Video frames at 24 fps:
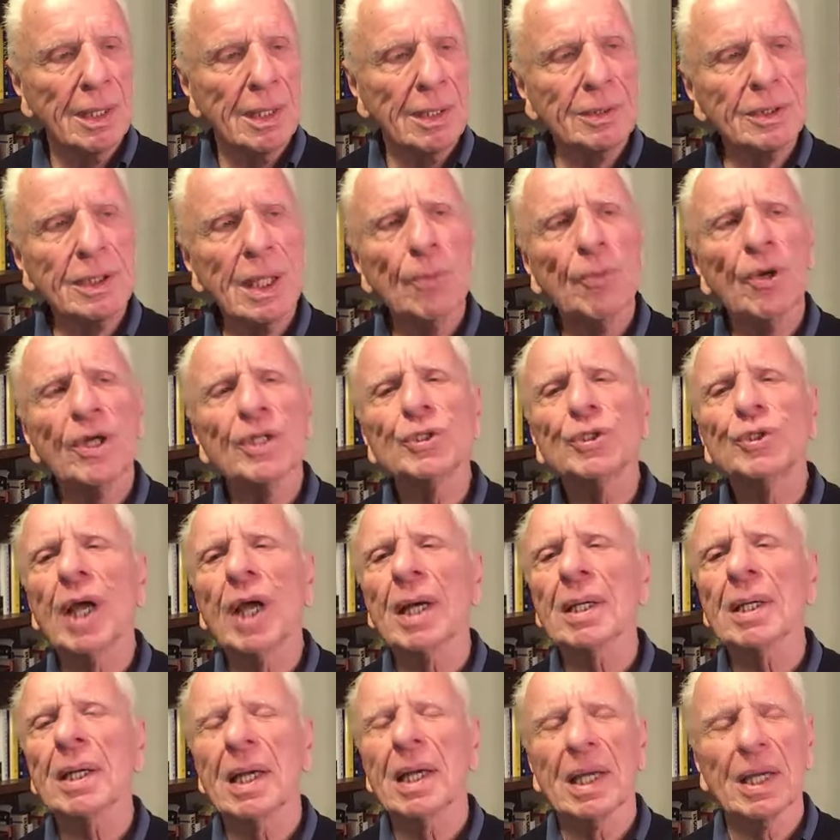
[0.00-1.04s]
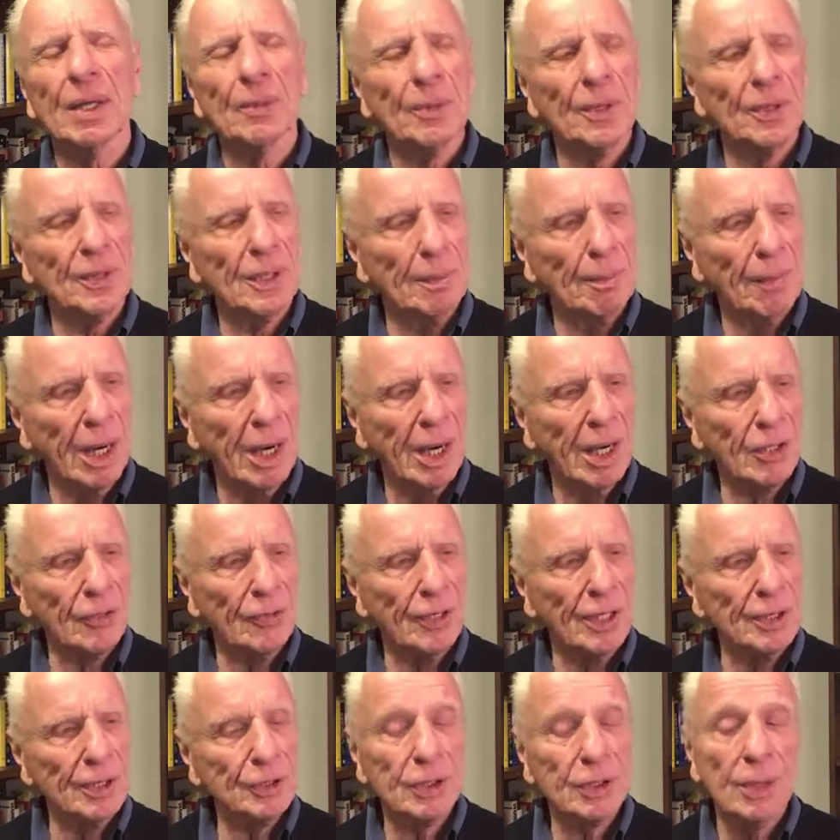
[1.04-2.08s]
somewhat gently with the
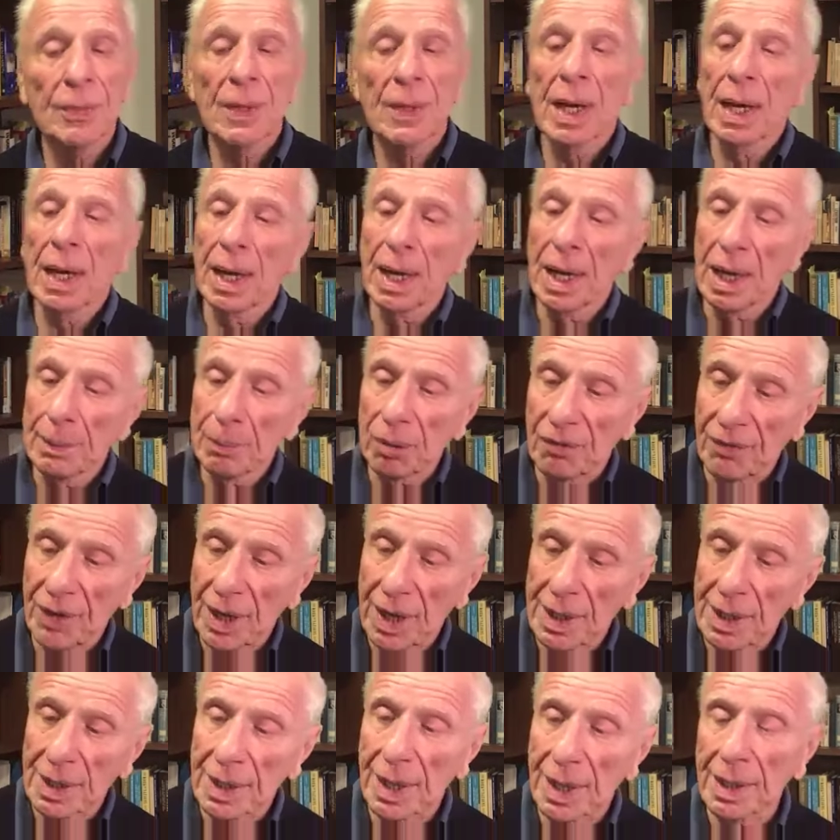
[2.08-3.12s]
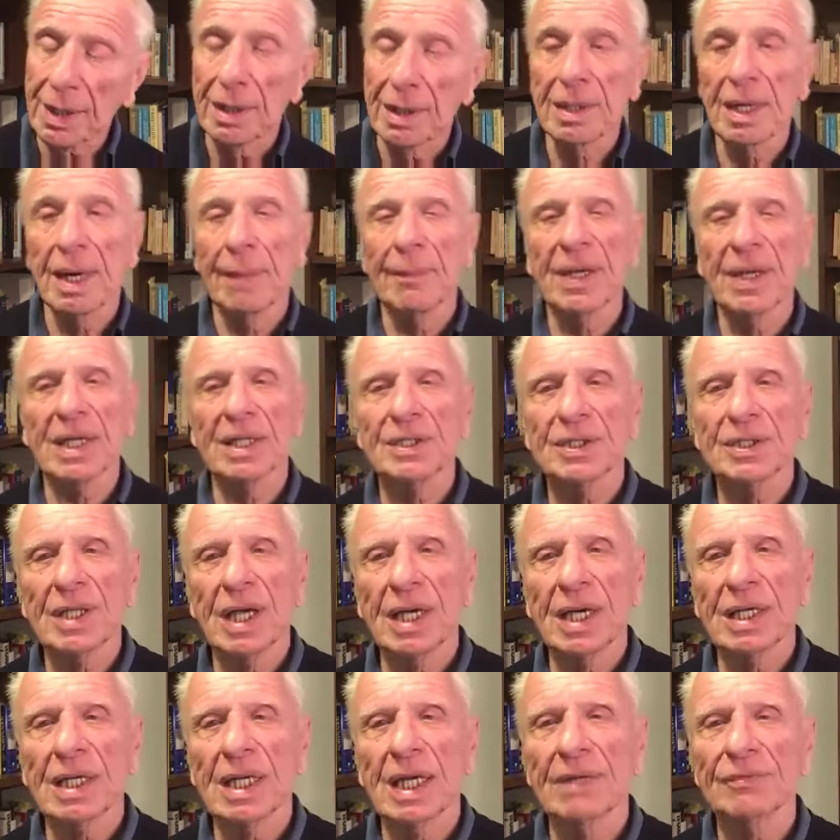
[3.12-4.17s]
moderates and provided economic
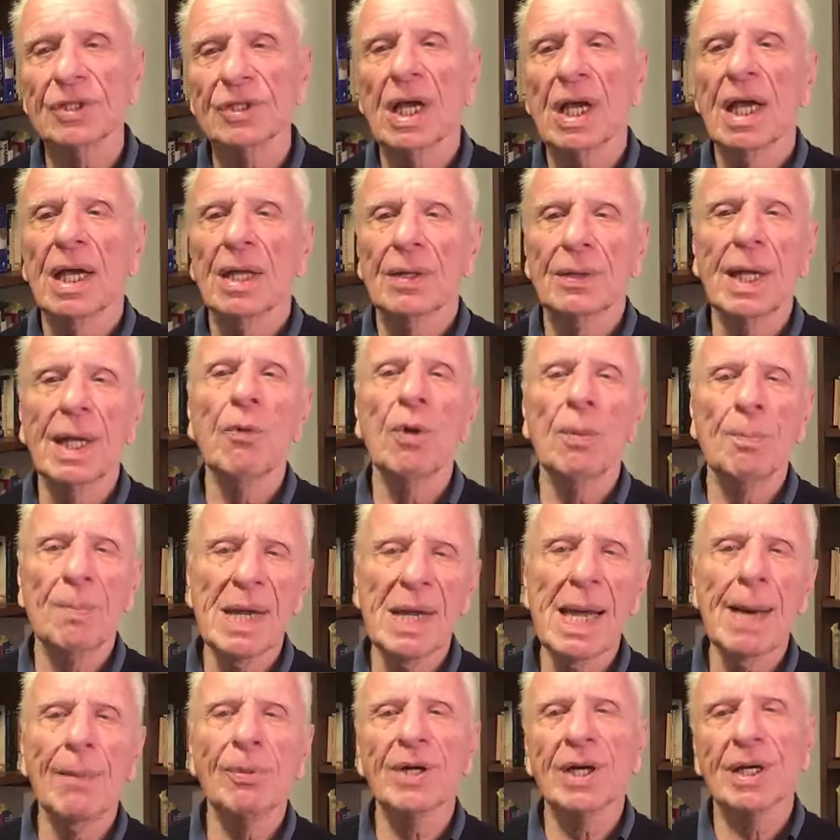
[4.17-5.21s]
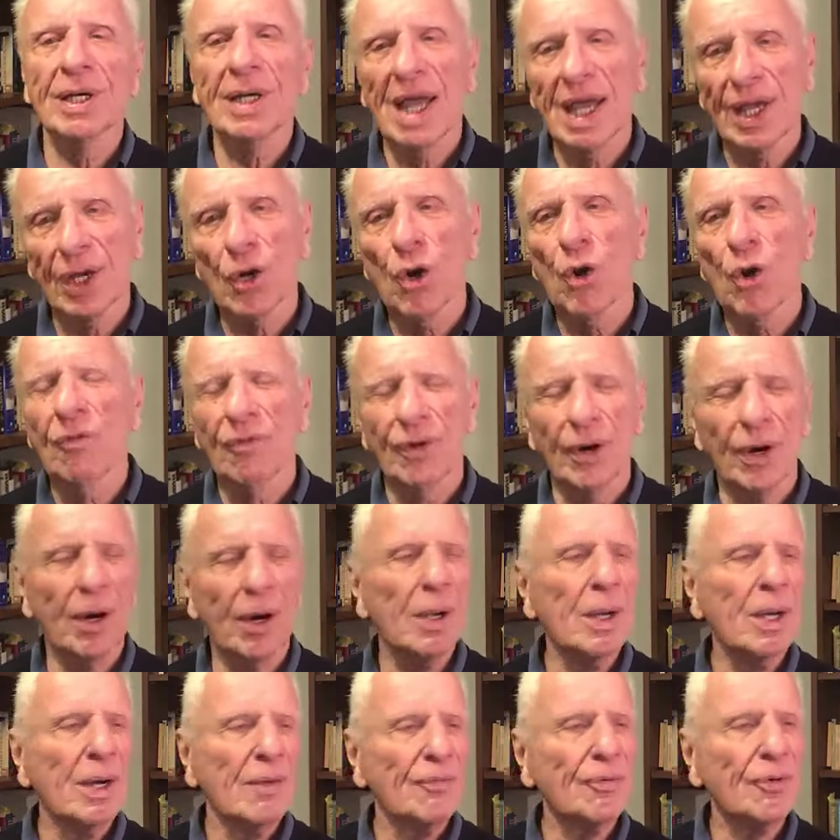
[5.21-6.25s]
incentives, they would be able to take over
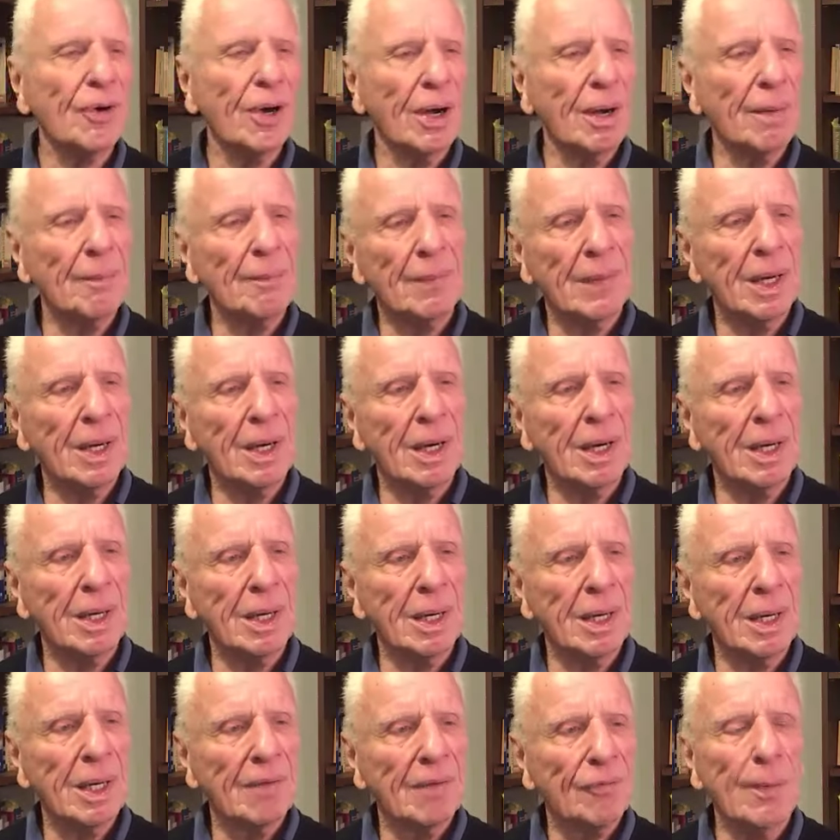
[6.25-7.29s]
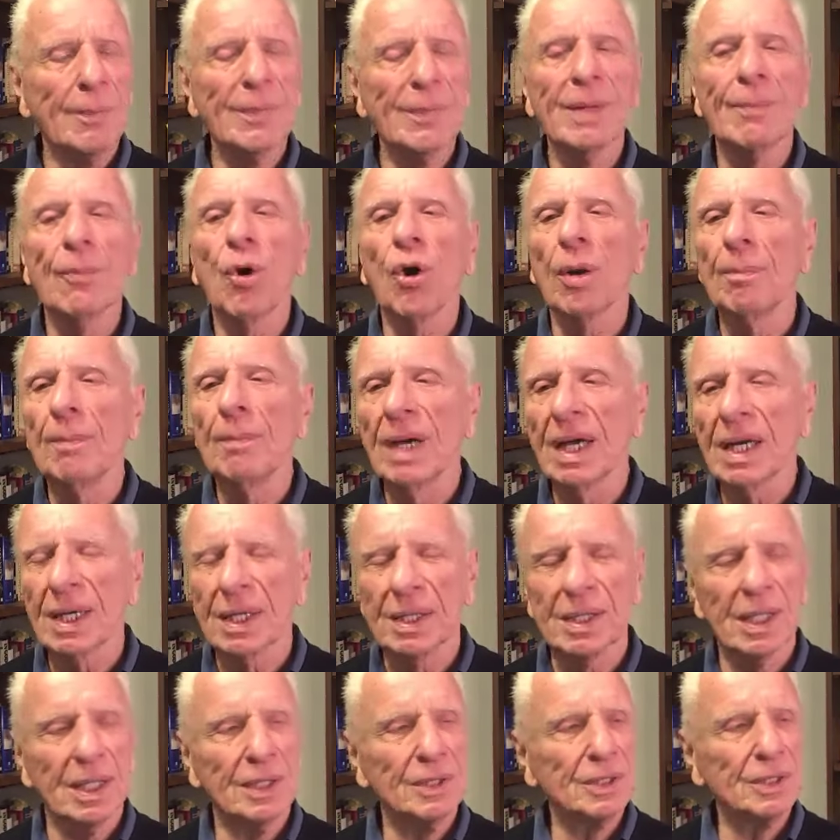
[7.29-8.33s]
from the more
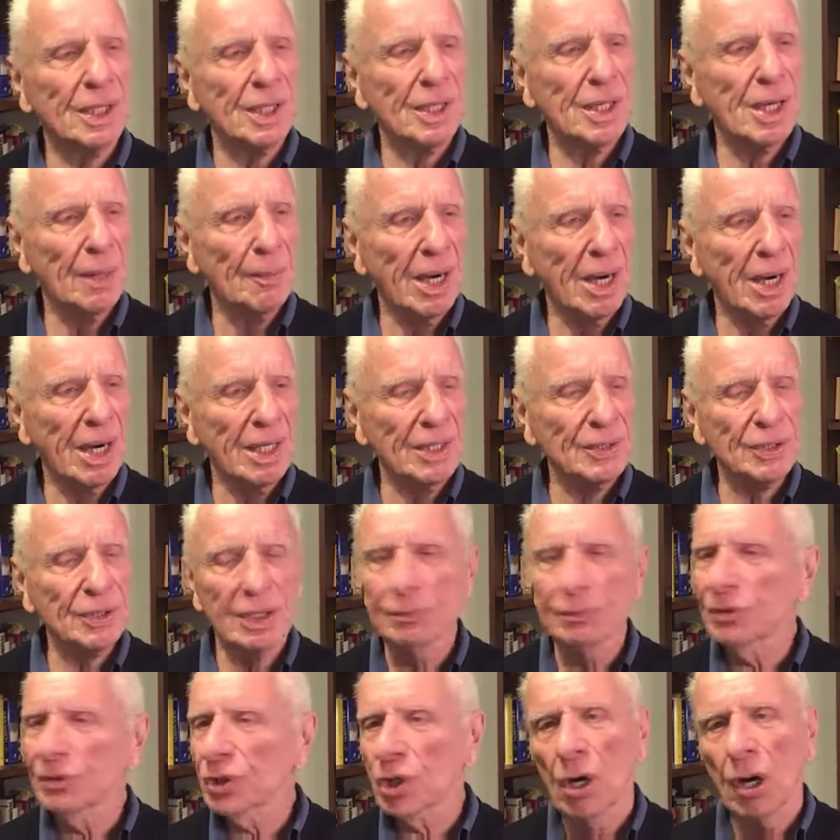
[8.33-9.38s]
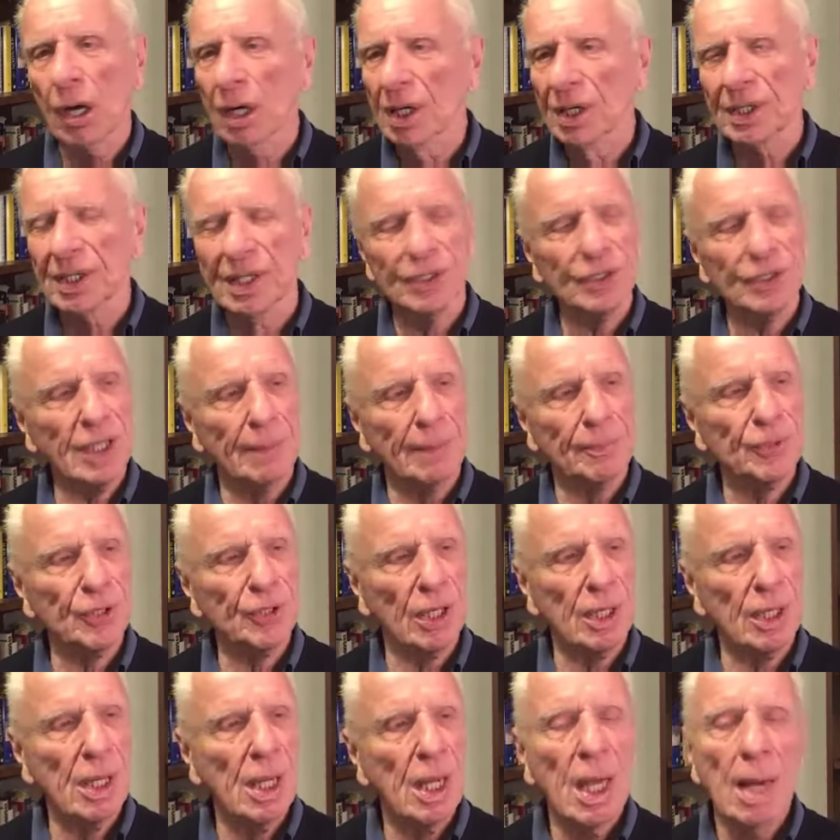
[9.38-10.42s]
militants in Hamas. This was all a
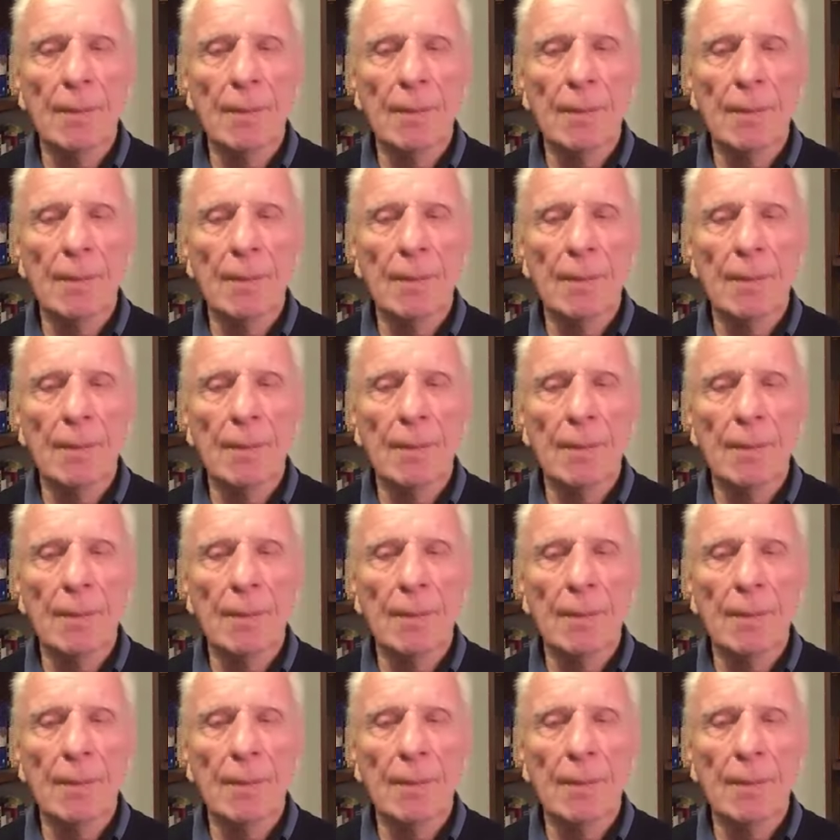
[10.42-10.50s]
deception.